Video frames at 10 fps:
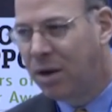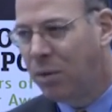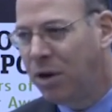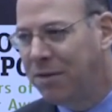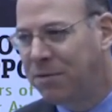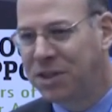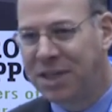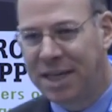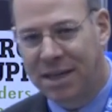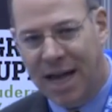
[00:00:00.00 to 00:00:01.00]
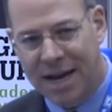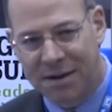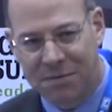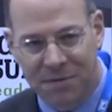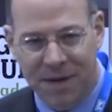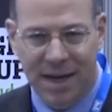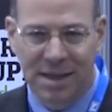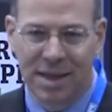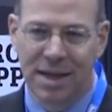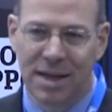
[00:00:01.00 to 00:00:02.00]
We often see a lot of
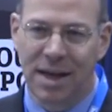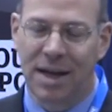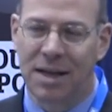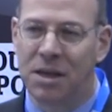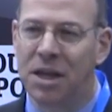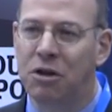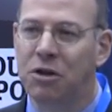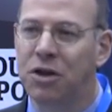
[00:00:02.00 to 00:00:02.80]
little